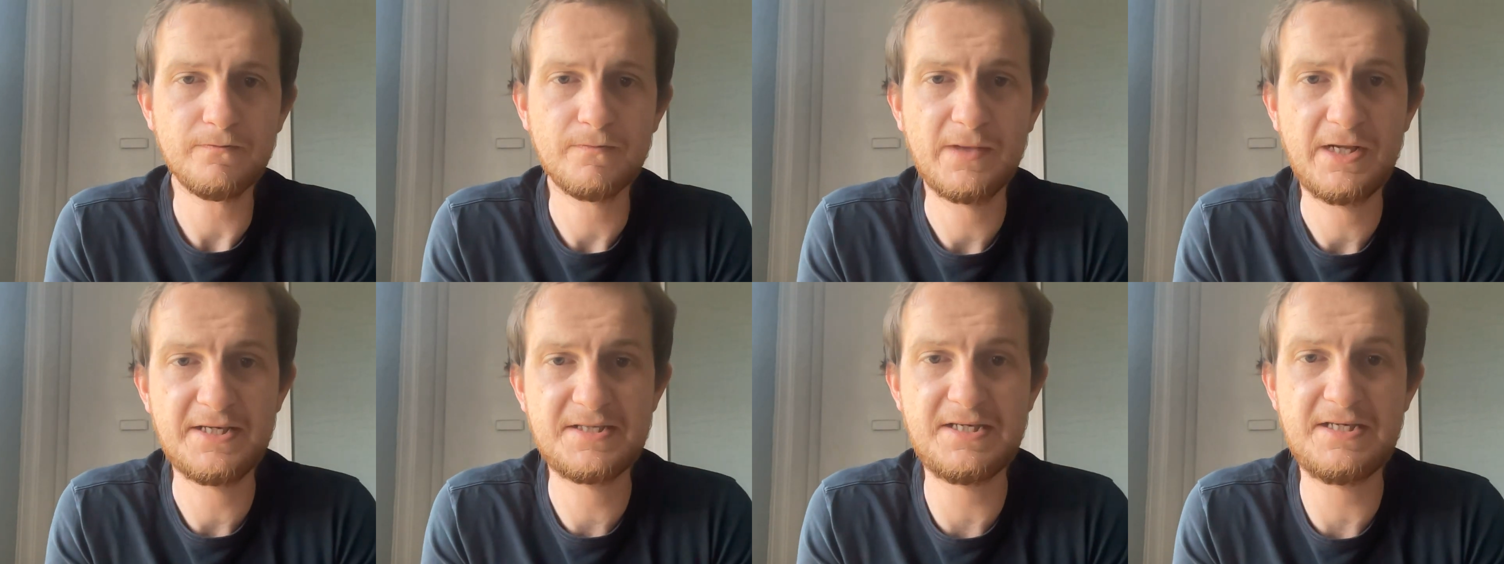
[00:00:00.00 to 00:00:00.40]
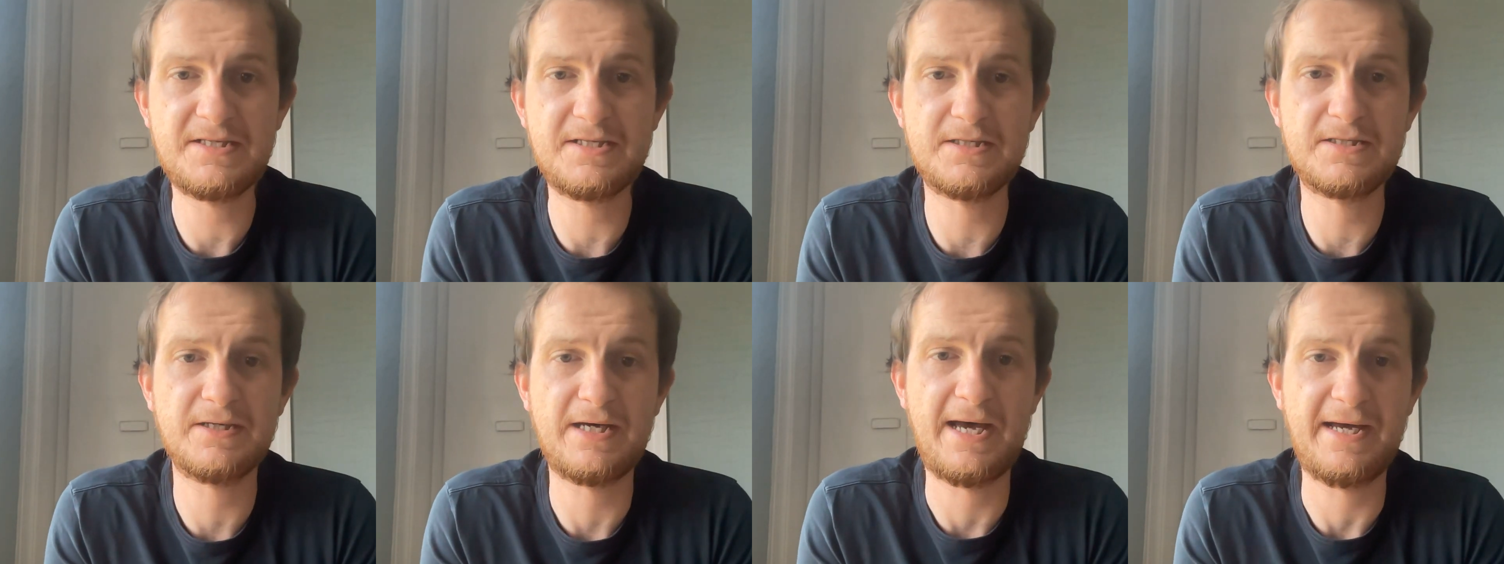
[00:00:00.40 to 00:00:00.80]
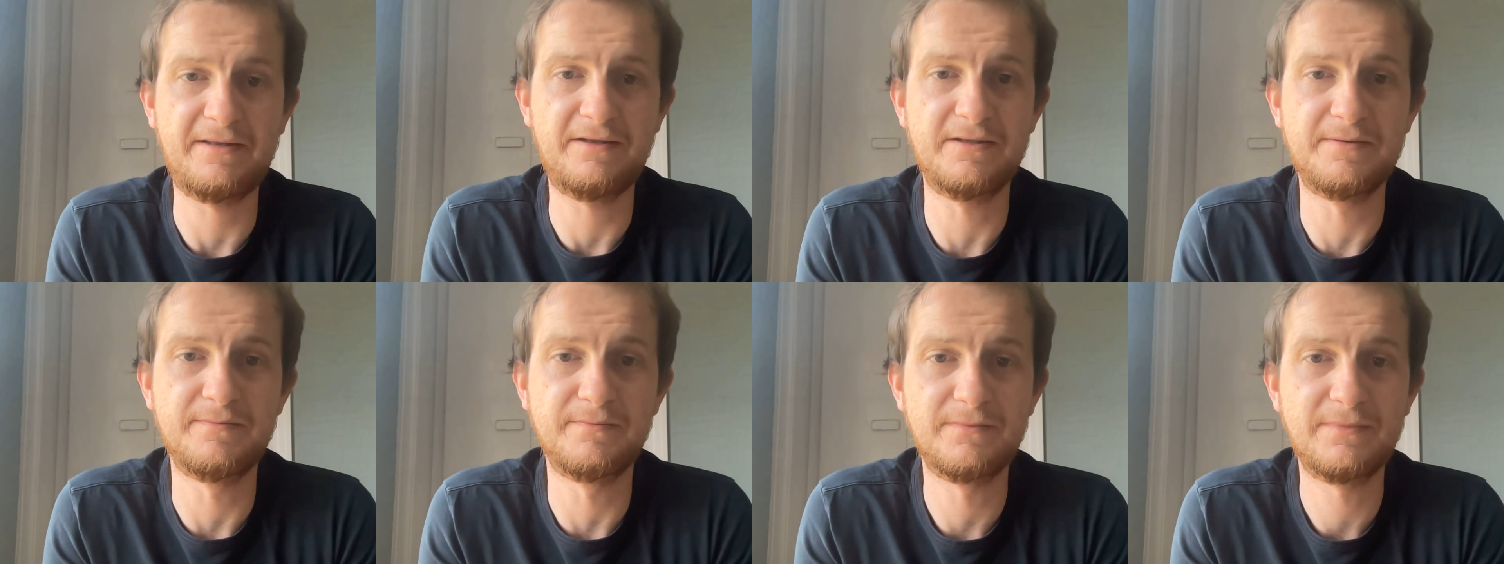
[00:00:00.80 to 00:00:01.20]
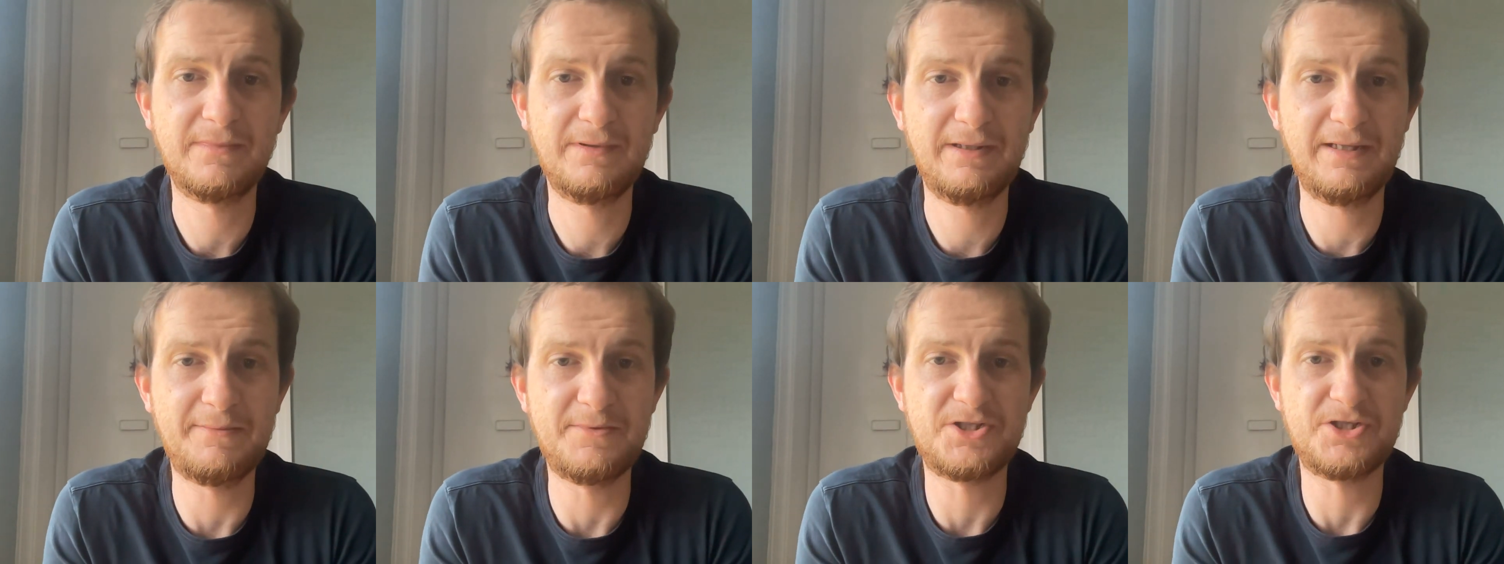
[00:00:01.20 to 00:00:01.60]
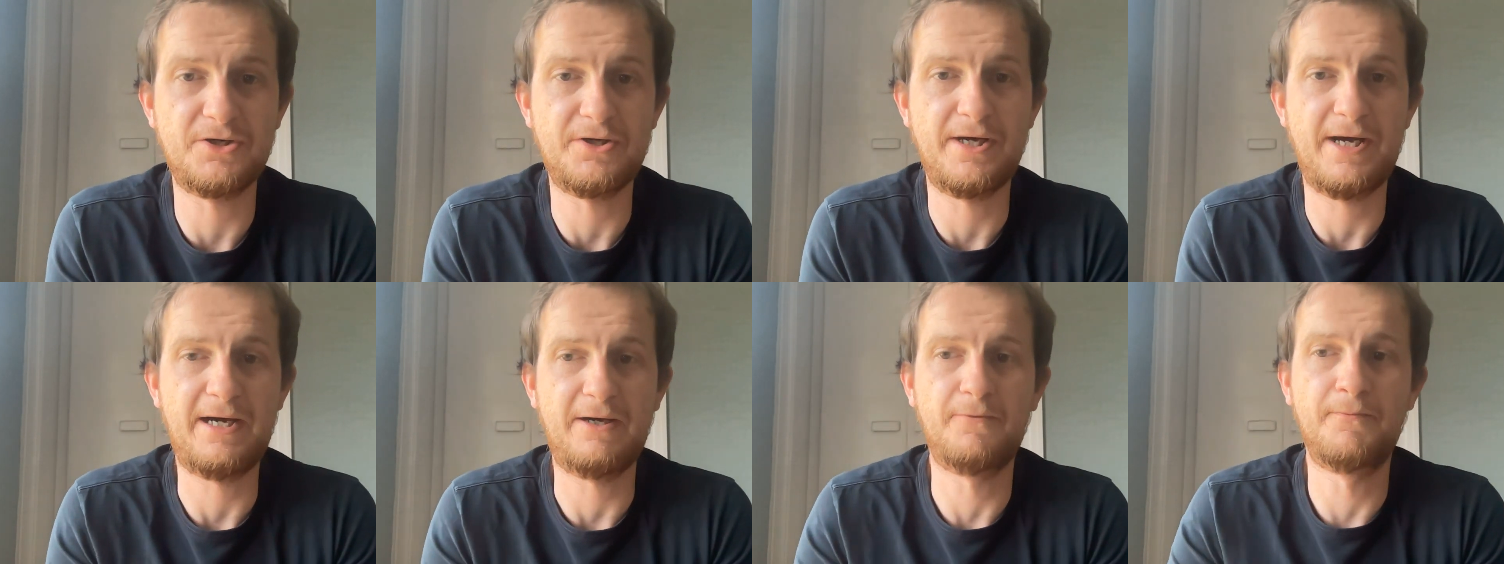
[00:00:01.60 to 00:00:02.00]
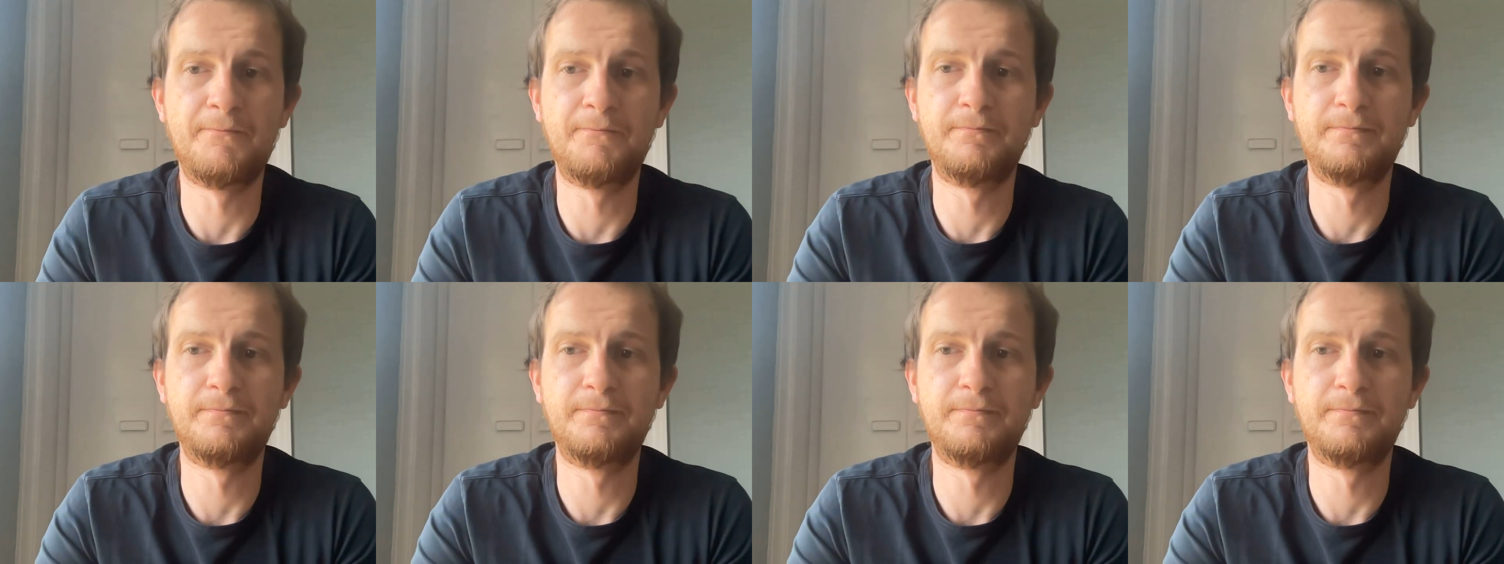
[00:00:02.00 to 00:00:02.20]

It's easy to add them. Let me show you how.